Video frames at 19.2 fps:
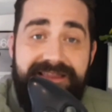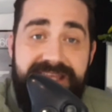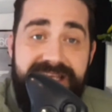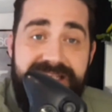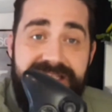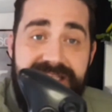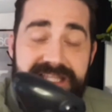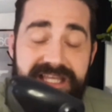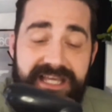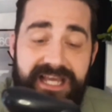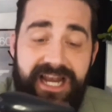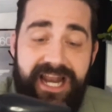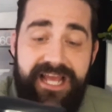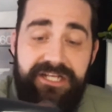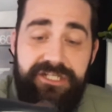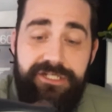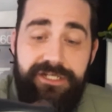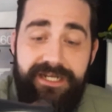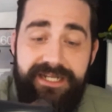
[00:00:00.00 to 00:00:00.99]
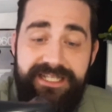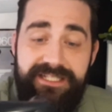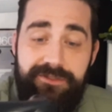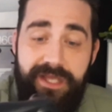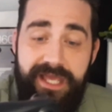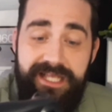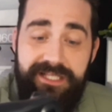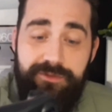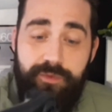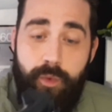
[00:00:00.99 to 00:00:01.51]
to the collection.
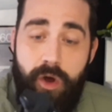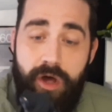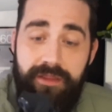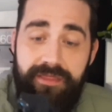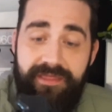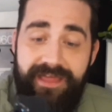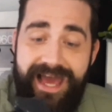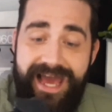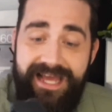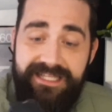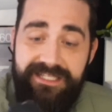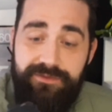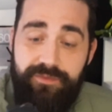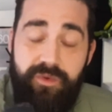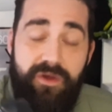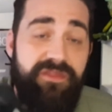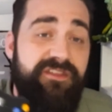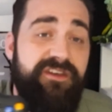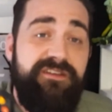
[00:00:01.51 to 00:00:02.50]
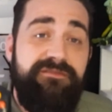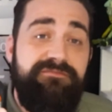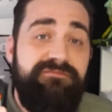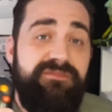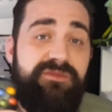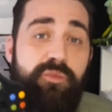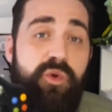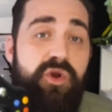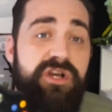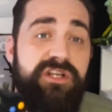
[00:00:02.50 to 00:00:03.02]
It's one that
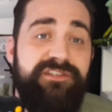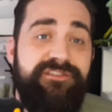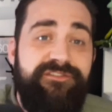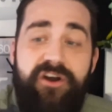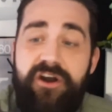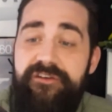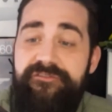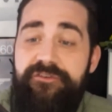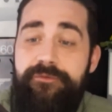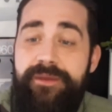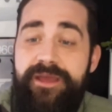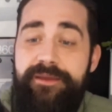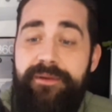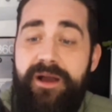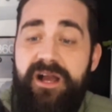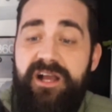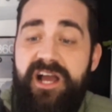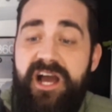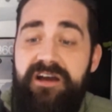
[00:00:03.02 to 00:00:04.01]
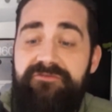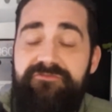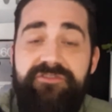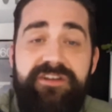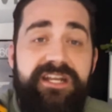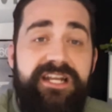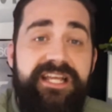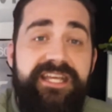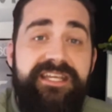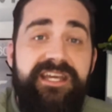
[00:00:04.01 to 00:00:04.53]
works fine for me, but I can't
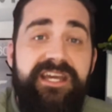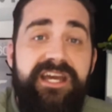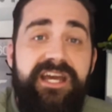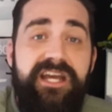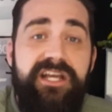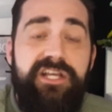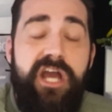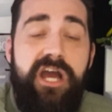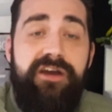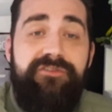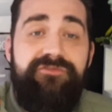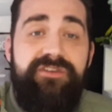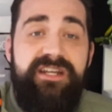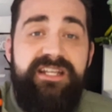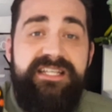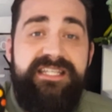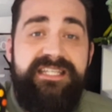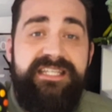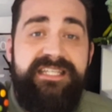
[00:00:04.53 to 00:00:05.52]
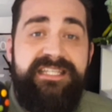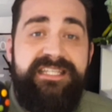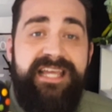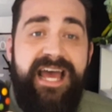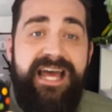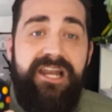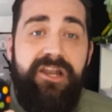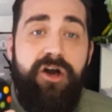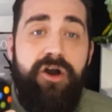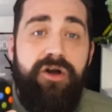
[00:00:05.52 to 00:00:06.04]
really can't really
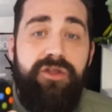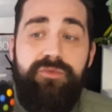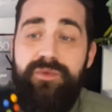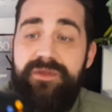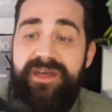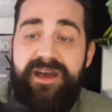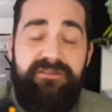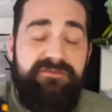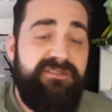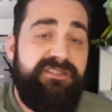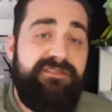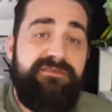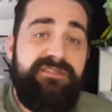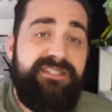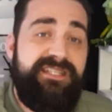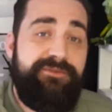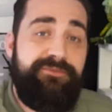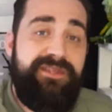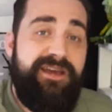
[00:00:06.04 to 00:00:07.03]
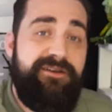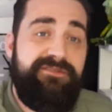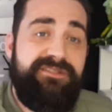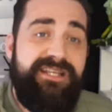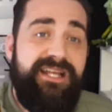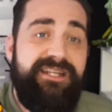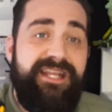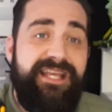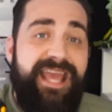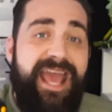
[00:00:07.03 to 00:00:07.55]
sell on without
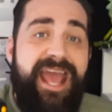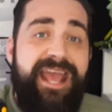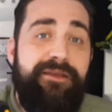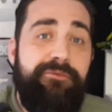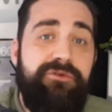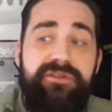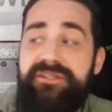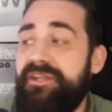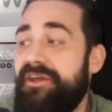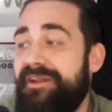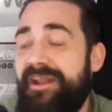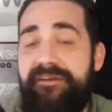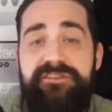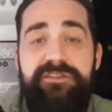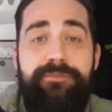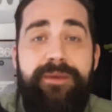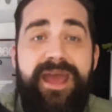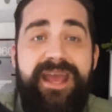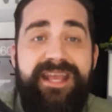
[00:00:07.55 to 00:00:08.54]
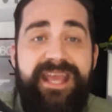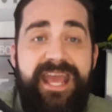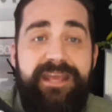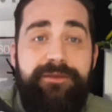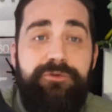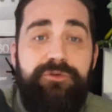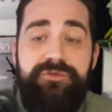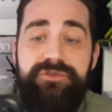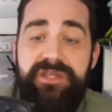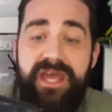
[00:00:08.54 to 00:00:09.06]
selling a cable. I don't have spare
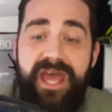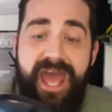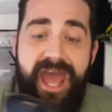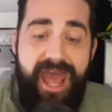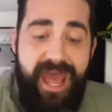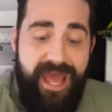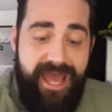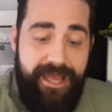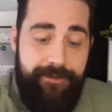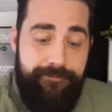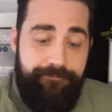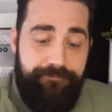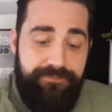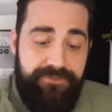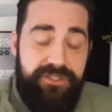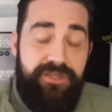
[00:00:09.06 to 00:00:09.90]
cables. So